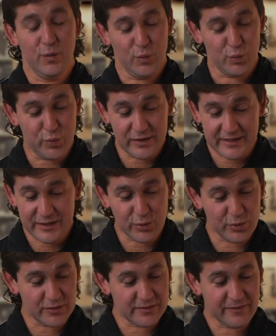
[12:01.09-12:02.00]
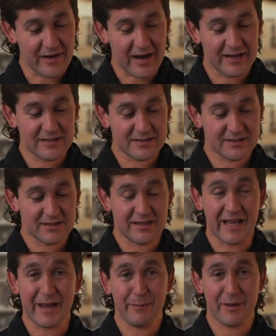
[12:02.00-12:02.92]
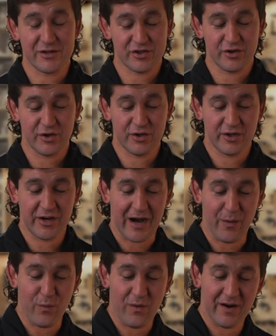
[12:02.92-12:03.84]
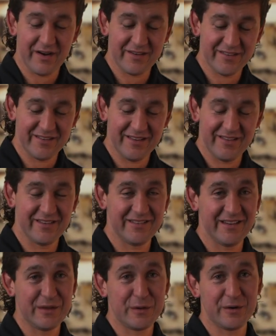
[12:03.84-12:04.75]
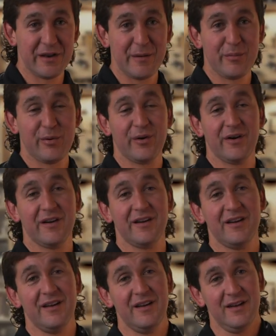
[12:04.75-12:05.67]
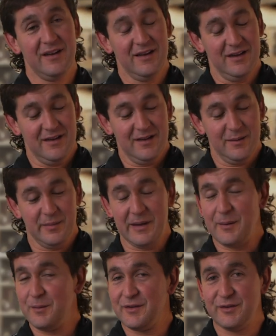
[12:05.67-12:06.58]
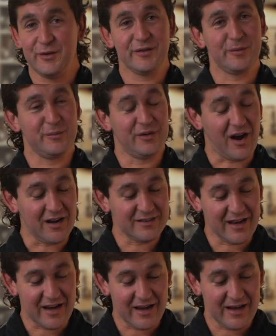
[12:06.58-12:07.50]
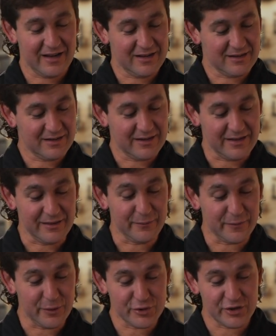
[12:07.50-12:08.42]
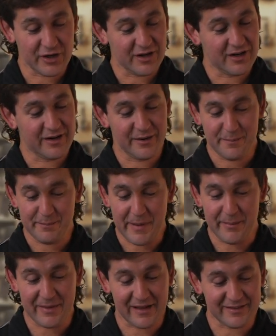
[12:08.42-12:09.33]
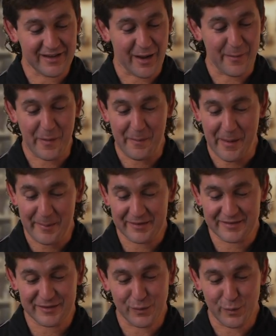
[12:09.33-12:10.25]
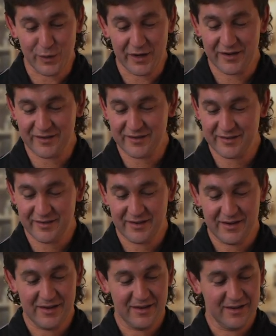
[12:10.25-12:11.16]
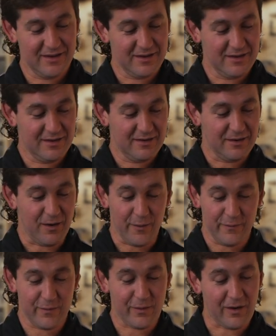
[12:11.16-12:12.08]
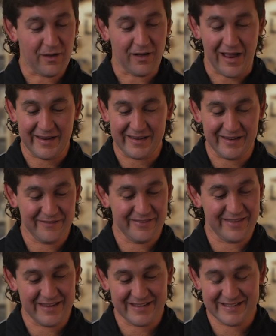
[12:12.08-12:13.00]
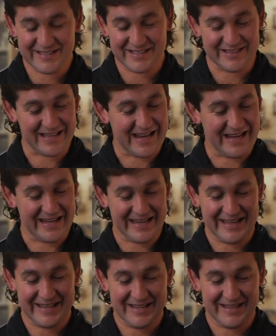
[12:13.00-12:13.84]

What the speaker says: Really cool device. Like I mentioned earlier, I want to see this Ethernet port be able to do some Dante in the future. Maybe that's coming. Maybe it's in the works. Overall, I give this like